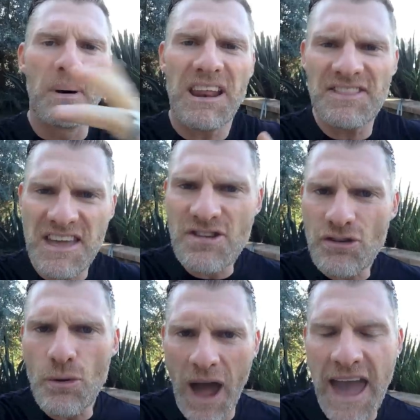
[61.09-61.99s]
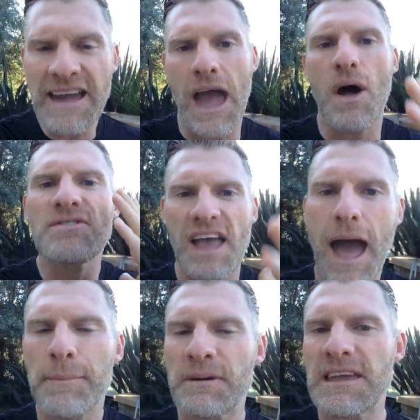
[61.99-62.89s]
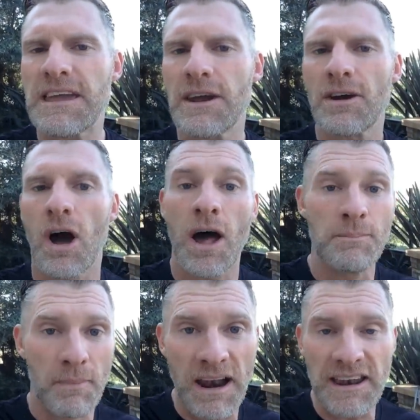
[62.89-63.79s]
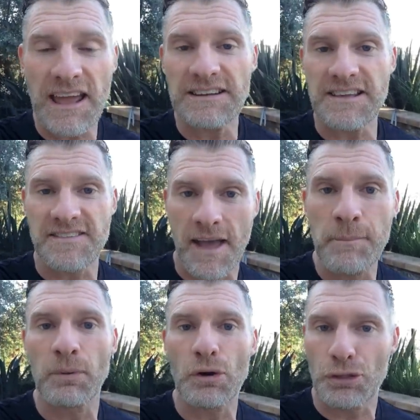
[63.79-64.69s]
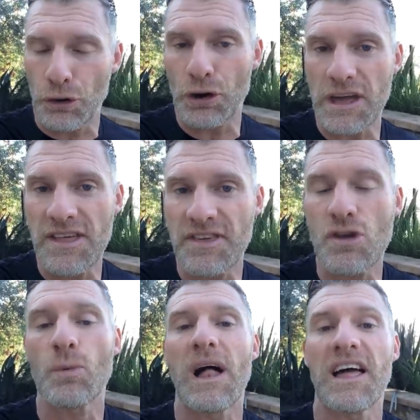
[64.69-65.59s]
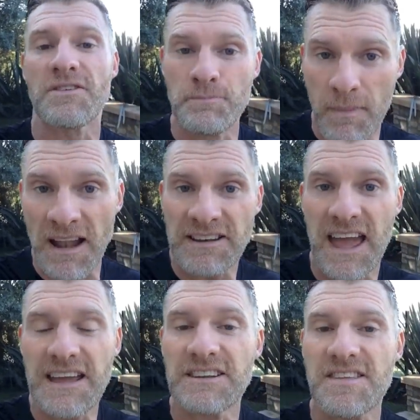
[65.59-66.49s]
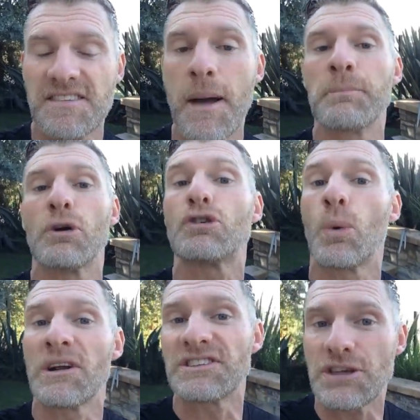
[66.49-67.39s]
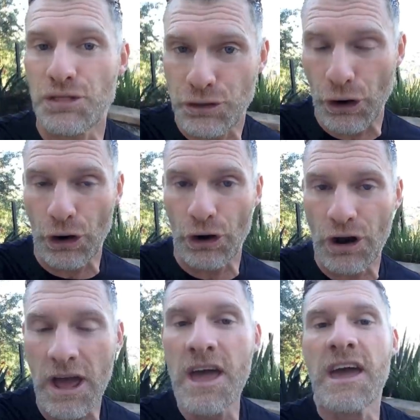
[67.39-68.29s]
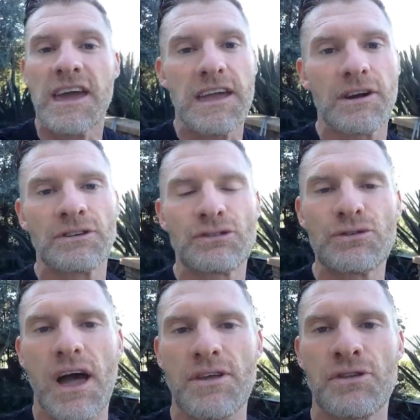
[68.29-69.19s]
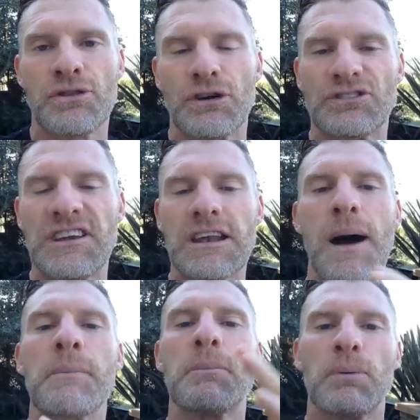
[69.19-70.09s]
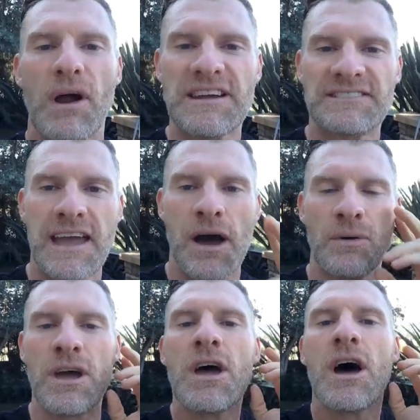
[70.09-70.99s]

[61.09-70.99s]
But in these 2 hangouts happening here on Monday, December 30th, as well as Monday, December 23rd, here in 2013, I'm going to break down